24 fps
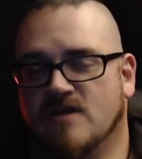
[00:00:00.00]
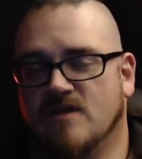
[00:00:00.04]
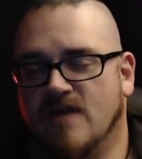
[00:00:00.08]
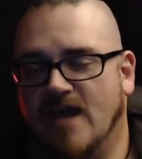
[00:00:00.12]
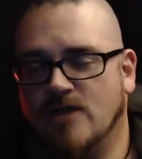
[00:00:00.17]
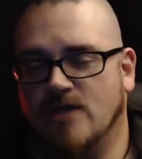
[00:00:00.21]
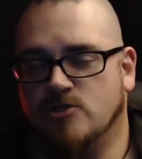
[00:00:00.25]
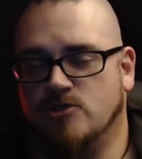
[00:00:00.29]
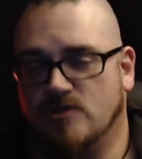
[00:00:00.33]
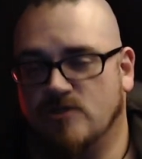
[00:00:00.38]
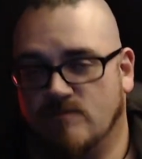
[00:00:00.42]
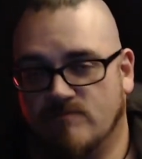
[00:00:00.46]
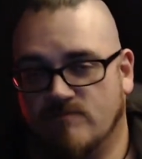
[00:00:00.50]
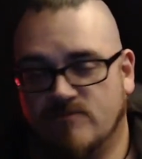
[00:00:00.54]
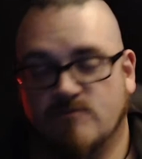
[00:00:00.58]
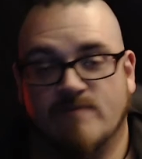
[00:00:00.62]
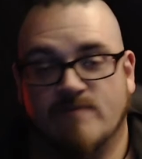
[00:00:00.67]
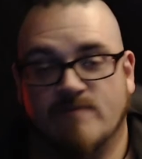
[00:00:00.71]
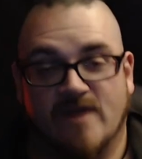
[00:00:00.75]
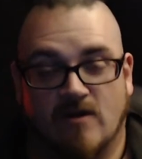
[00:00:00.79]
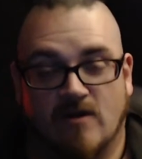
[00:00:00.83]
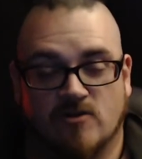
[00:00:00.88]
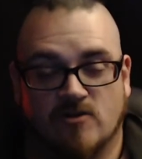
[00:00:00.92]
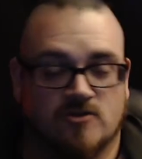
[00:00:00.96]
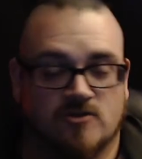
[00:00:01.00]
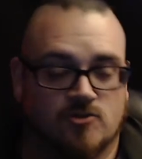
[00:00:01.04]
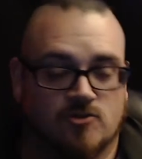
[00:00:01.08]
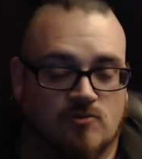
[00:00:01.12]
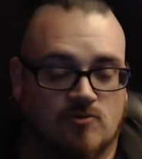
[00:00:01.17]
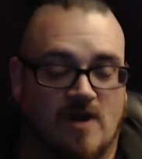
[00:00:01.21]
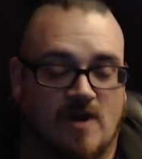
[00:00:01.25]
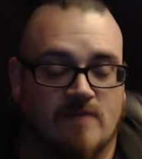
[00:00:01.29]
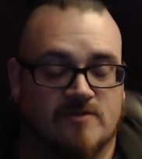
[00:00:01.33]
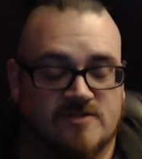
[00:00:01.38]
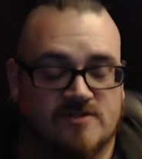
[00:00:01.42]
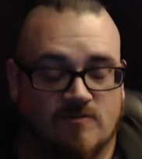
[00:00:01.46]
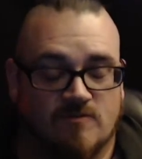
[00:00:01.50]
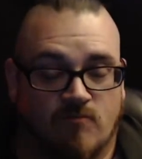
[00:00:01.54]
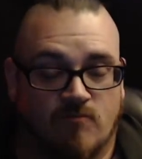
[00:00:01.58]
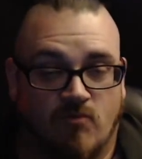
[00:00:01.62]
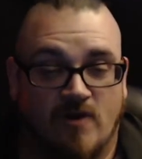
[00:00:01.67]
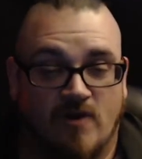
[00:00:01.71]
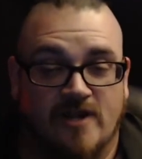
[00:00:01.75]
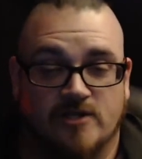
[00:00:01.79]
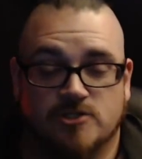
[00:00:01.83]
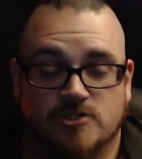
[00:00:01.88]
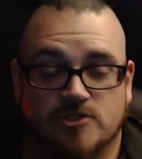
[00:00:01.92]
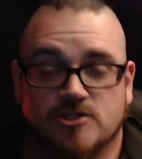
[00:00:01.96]
actually better described as a
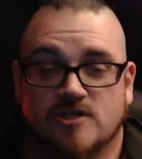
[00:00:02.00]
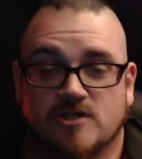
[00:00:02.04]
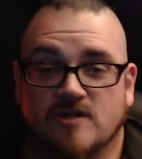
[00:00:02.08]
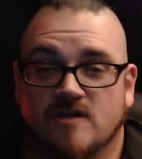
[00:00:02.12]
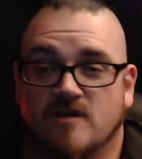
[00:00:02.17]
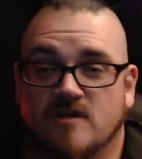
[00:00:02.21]
bridge,